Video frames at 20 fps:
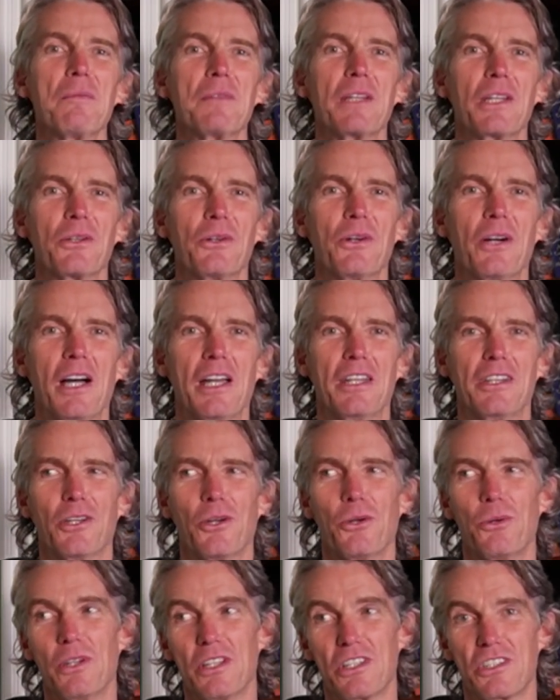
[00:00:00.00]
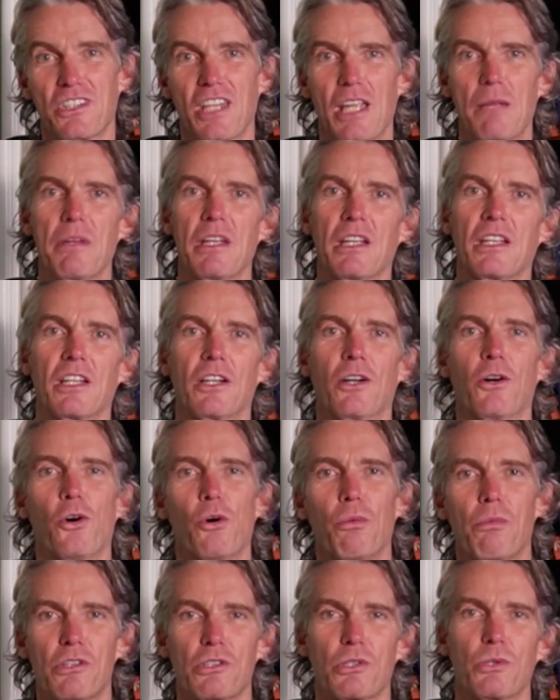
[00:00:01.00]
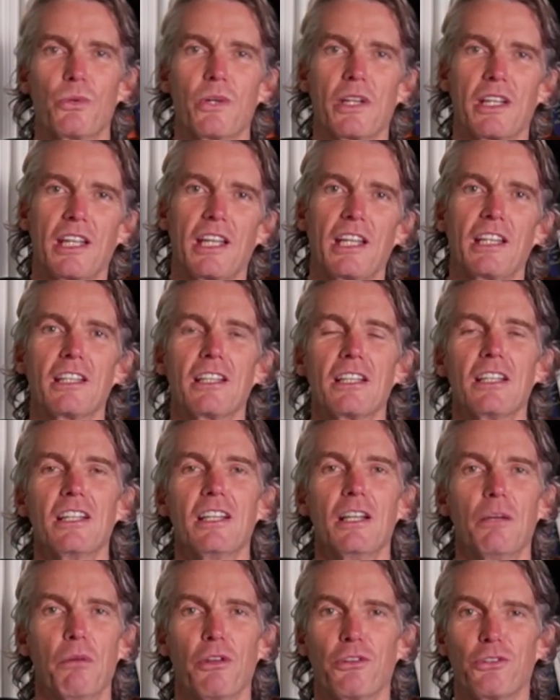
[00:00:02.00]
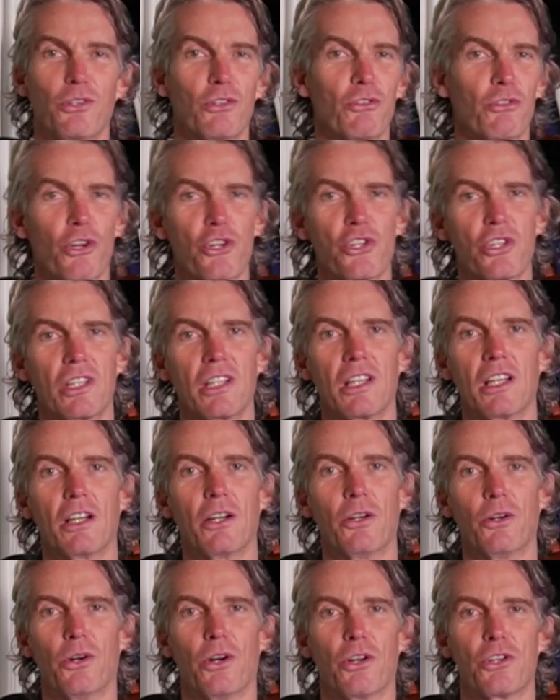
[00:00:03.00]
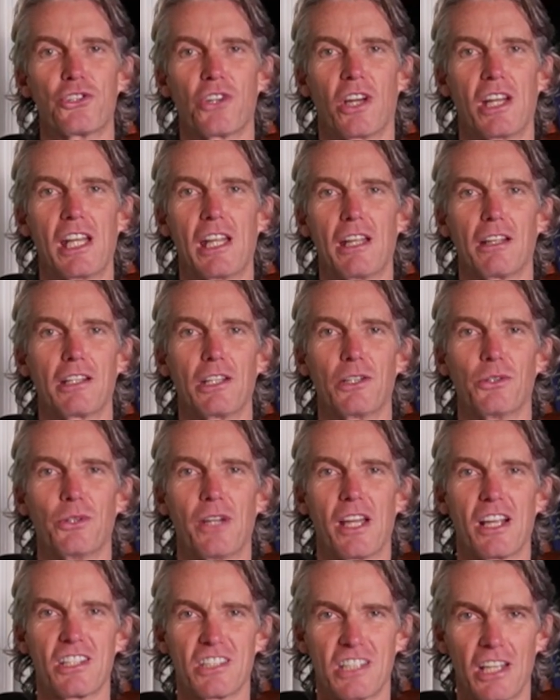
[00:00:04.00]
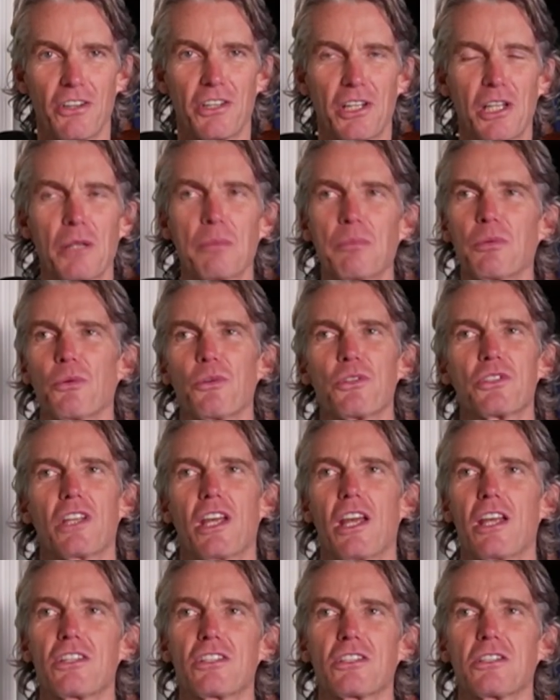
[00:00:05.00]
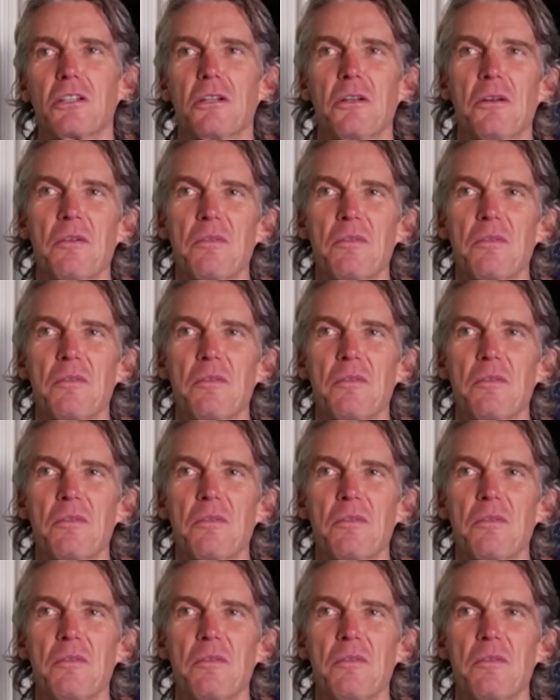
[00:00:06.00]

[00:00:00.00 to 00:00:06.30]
and now it's time to kind of almost go again without rushing it or trying to, accelerate the process.